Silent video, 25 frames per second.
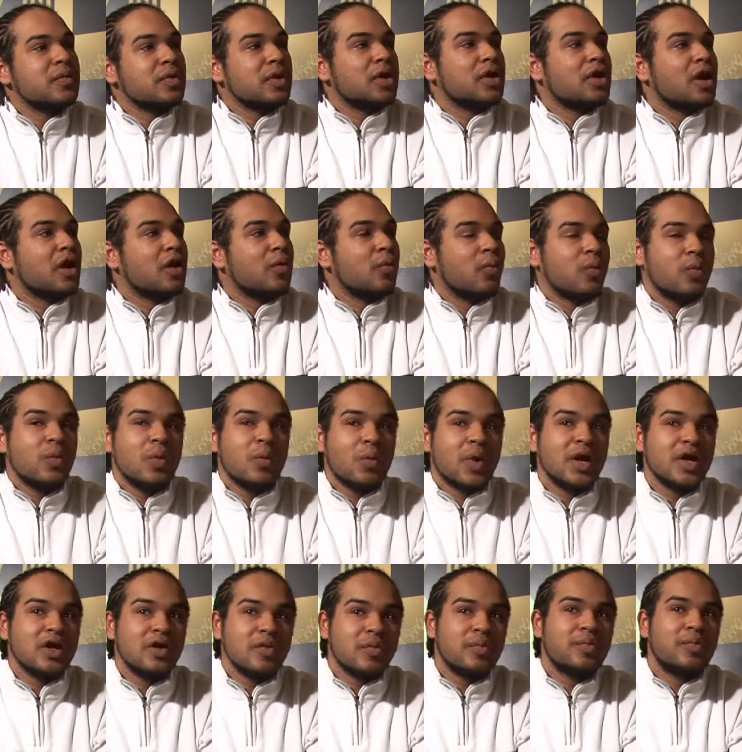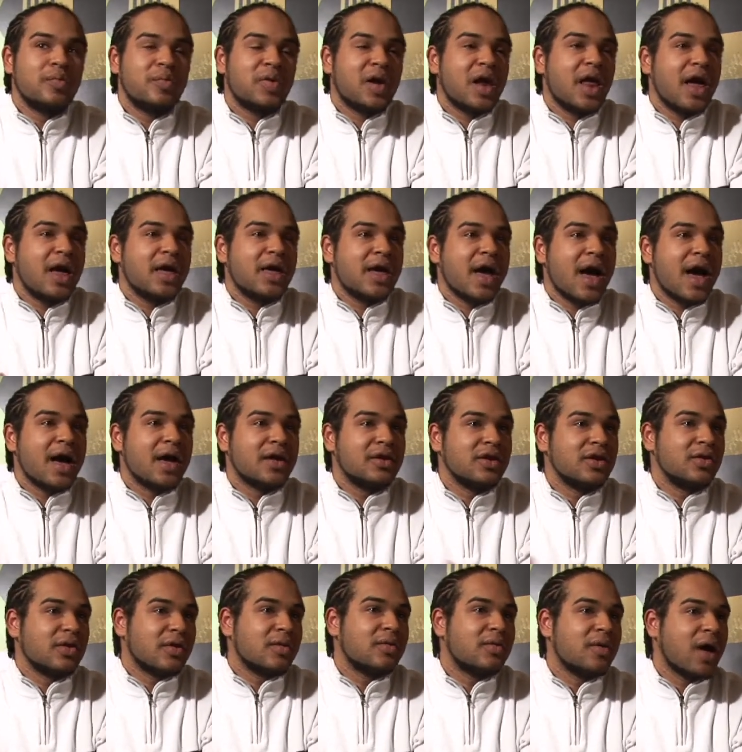you know, when you play
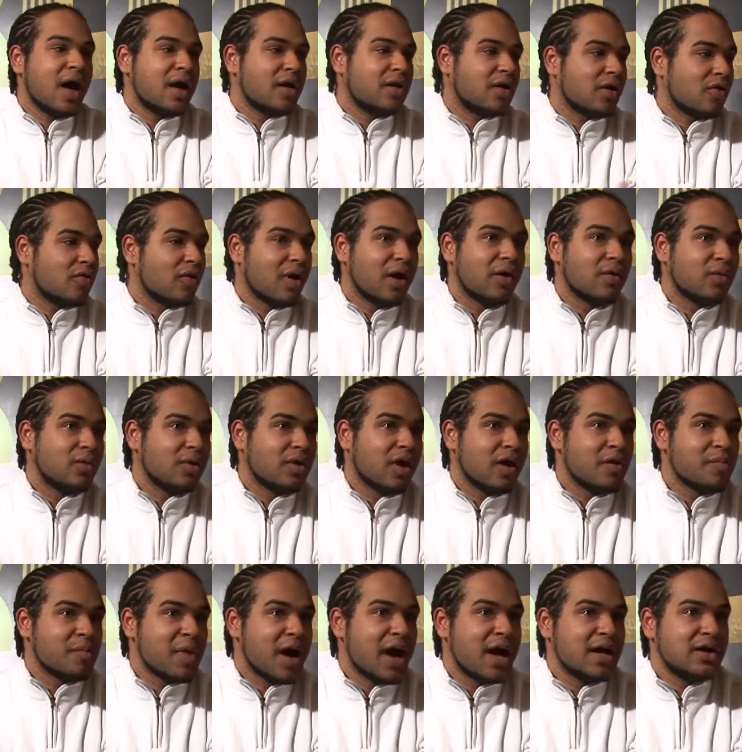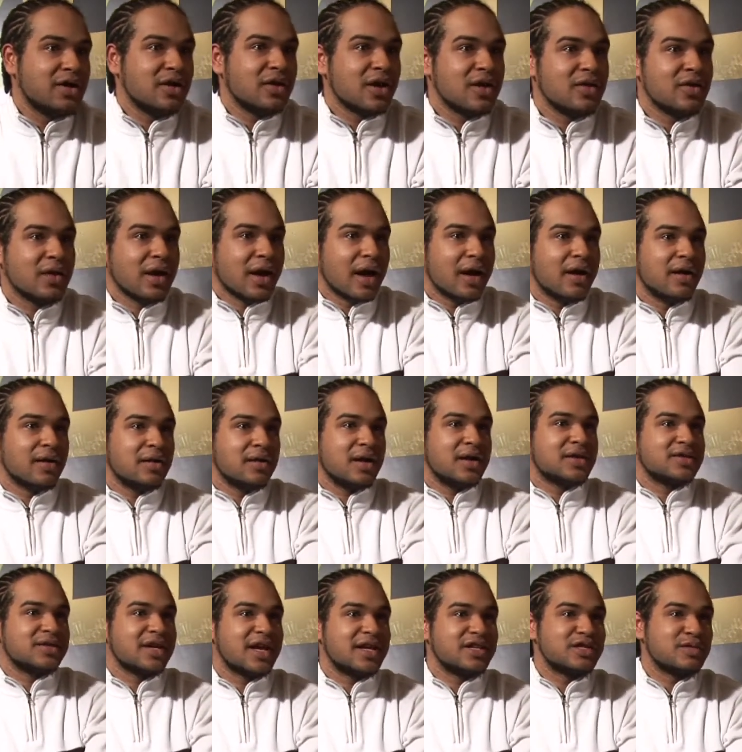and the crowd go mad, you know, you get an
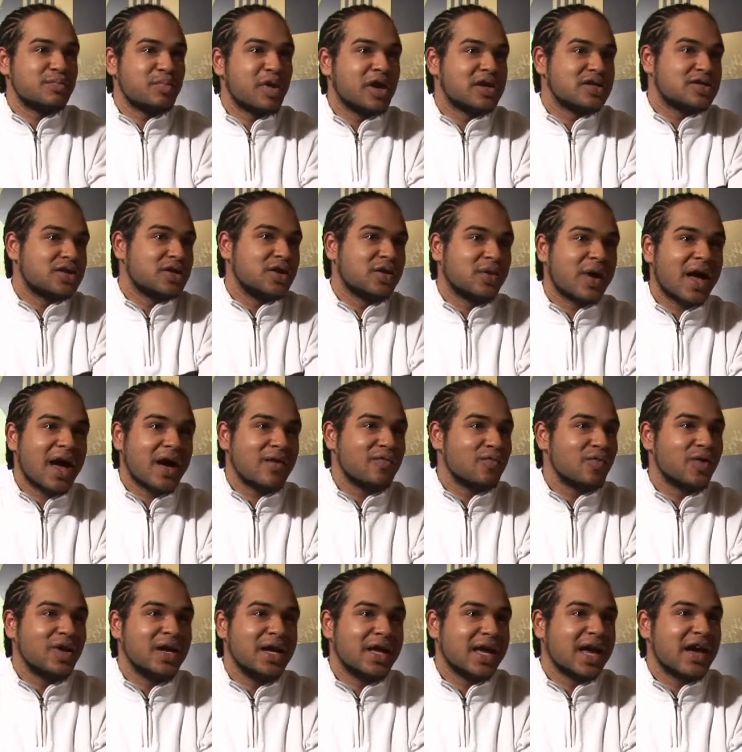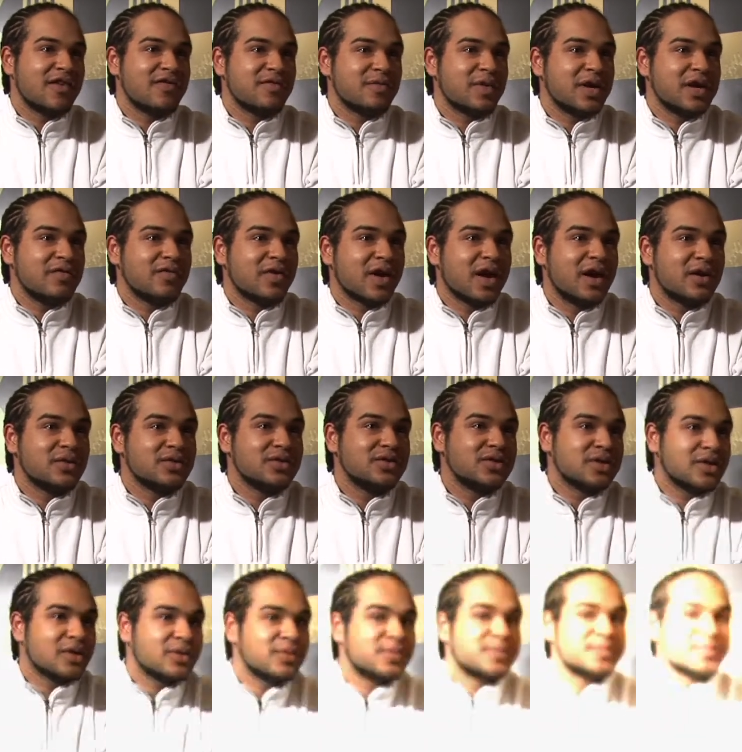intense buzz that you can't really get from anything else.
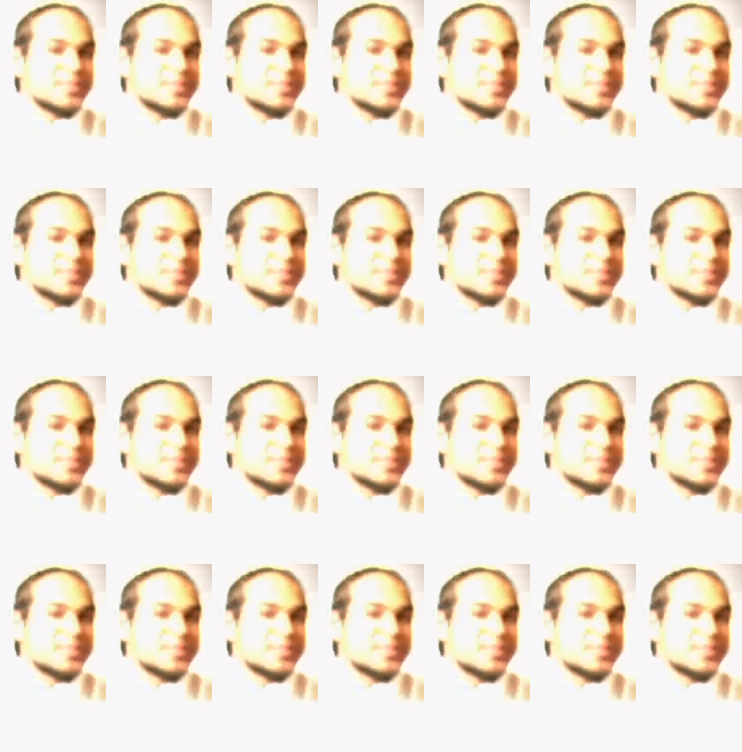So.